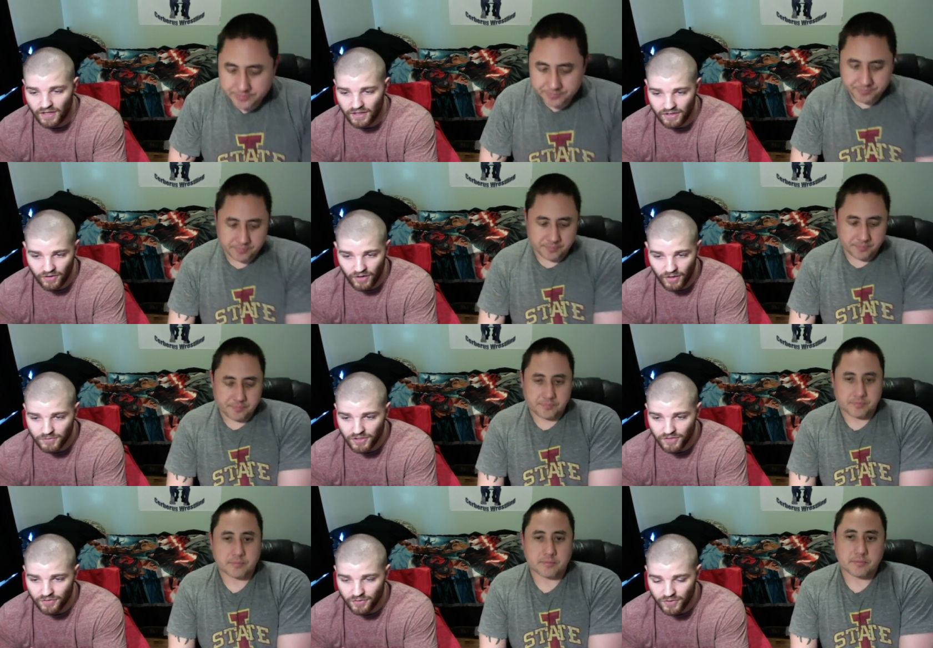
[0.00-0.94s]
Speaker 1: you know, I'm training
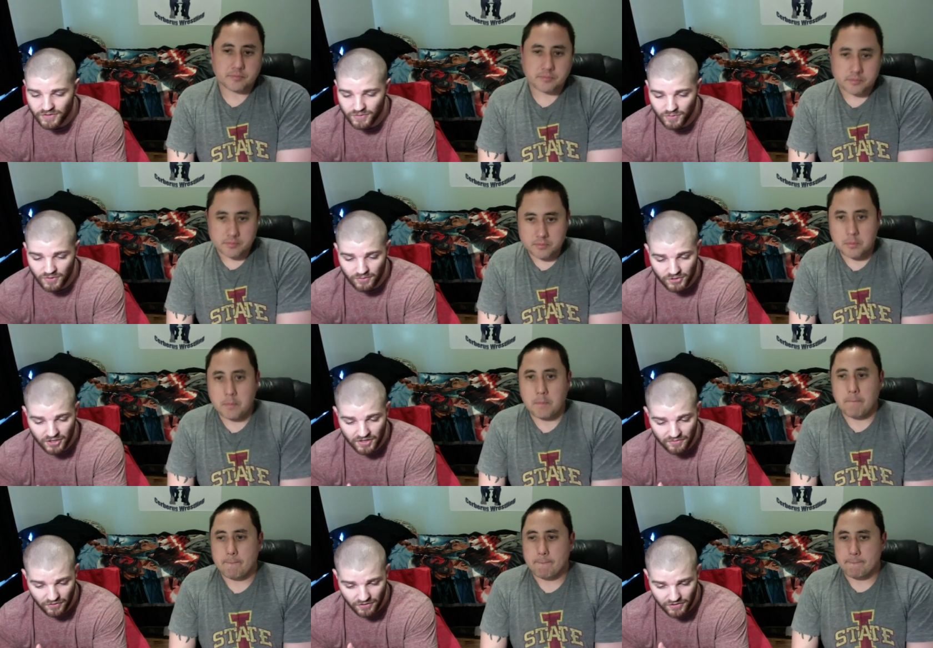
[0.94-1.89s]
for the race as well. I'm training
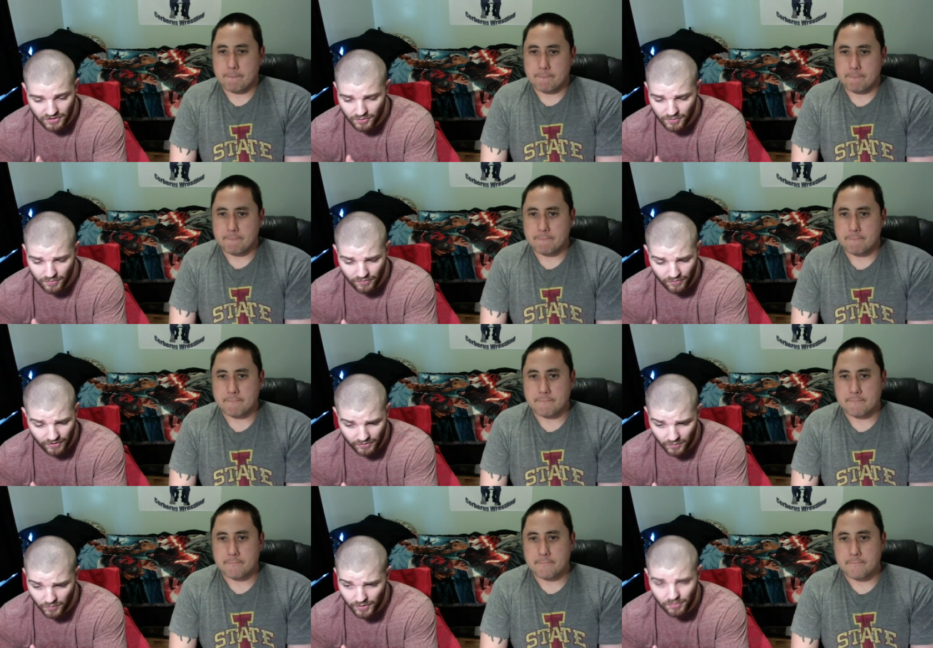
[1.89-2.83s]
for a tournament like the
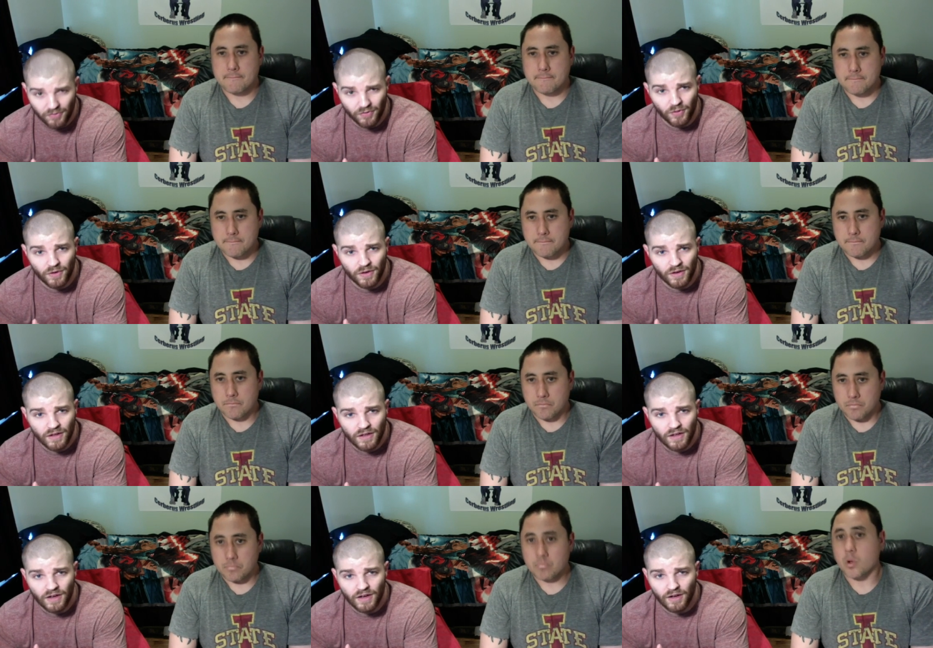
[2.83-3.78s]
week before
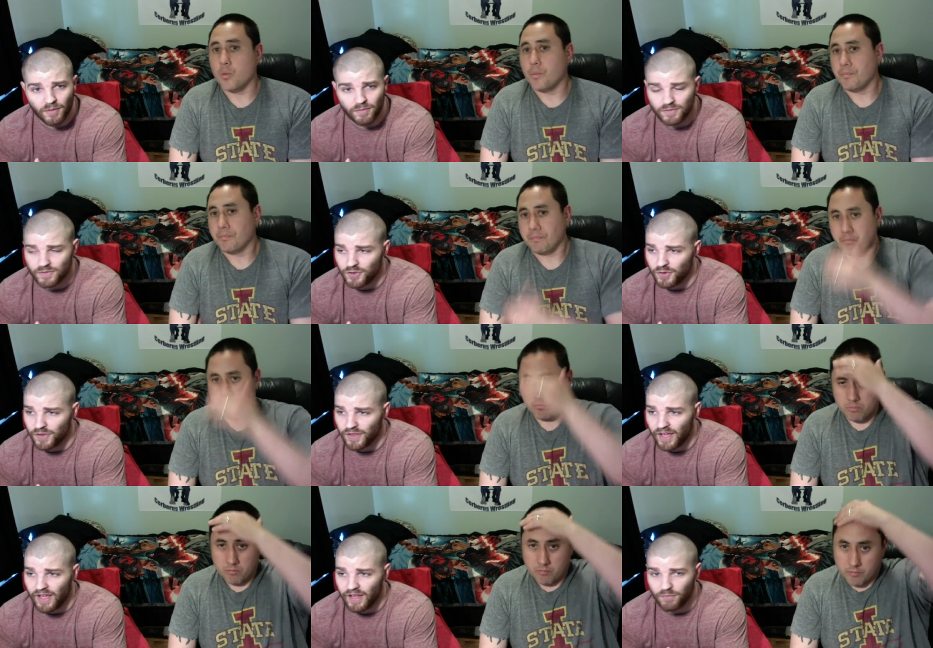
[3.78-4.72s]
um, doing
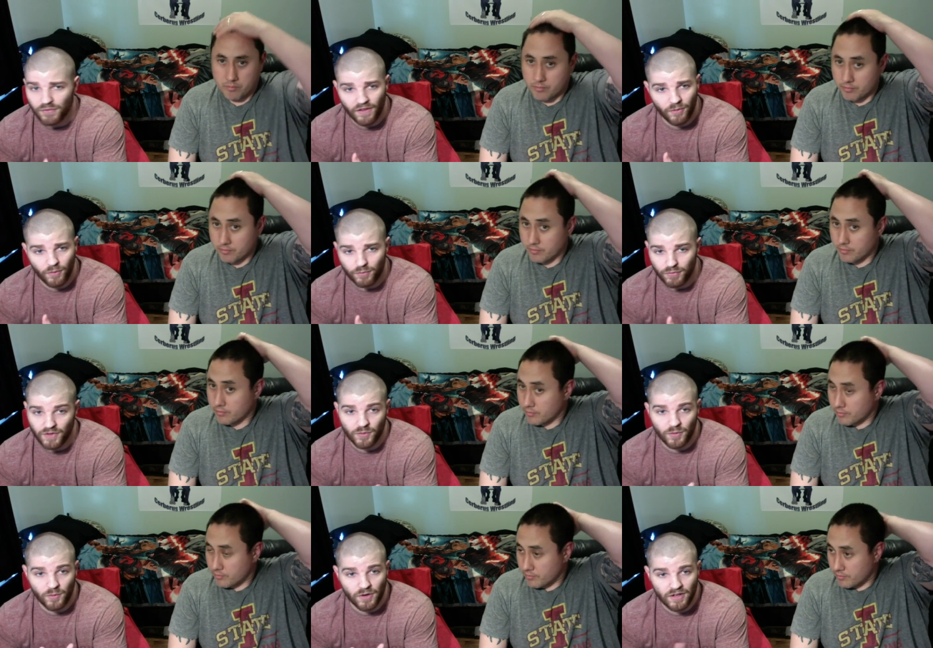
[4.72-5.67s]
that. Plus, plus we're
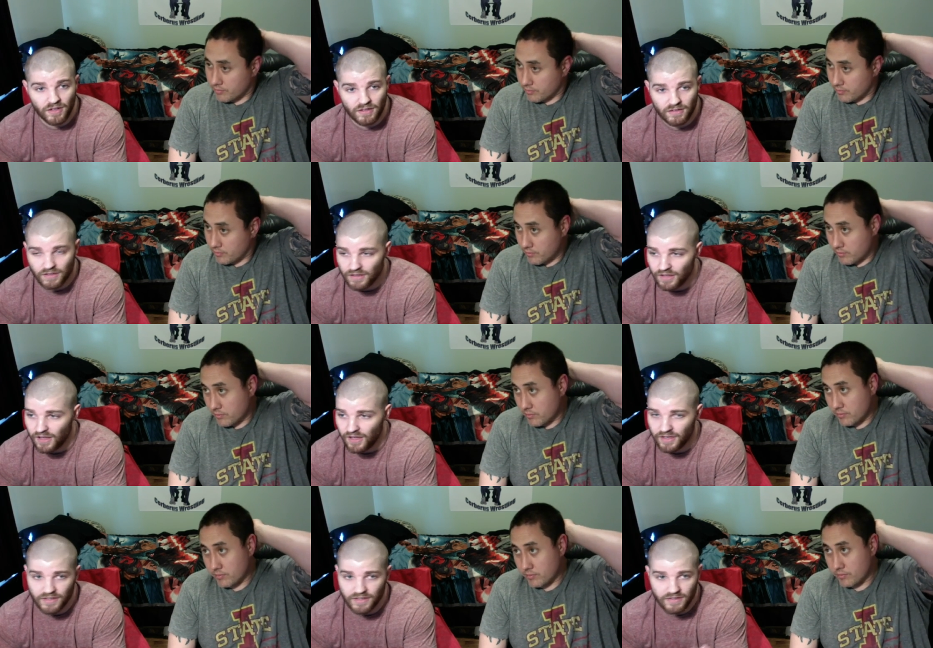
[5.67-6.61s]
working a lot.
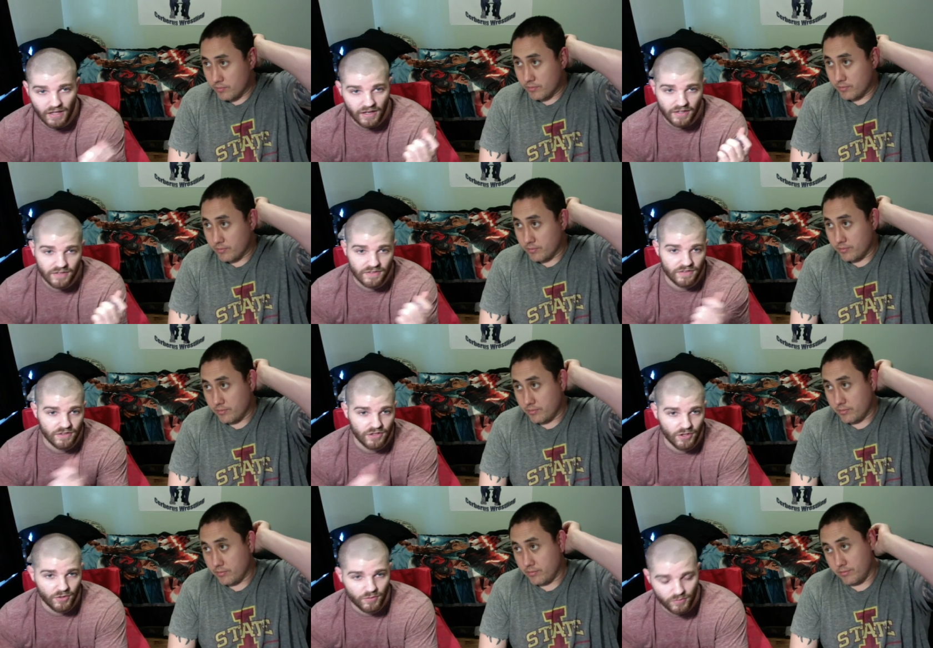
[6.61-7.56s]
He's and he's you
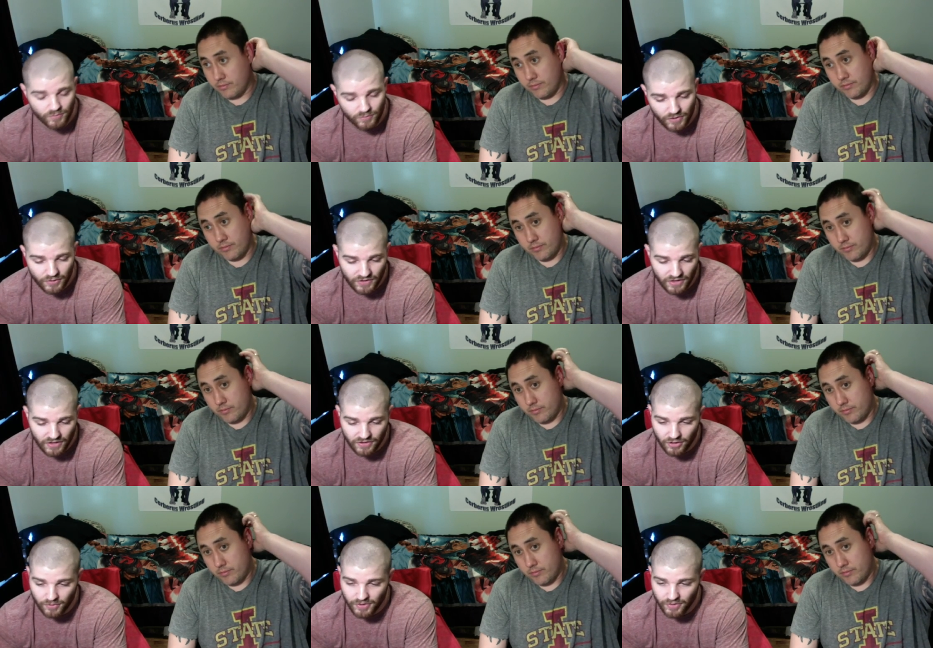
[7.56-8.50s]
know he was at a
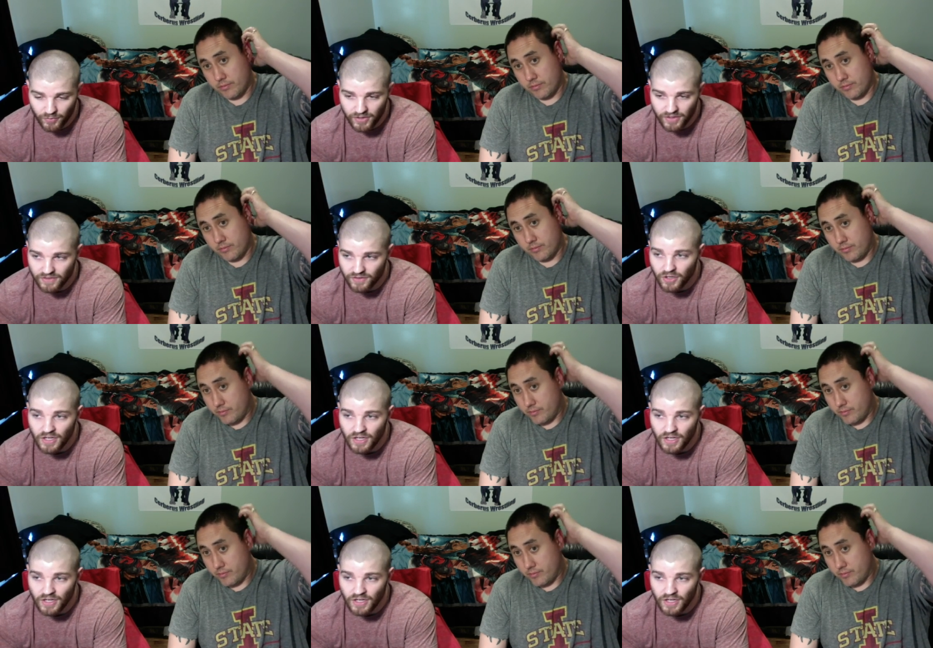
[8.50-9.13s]
tournament this weekend. So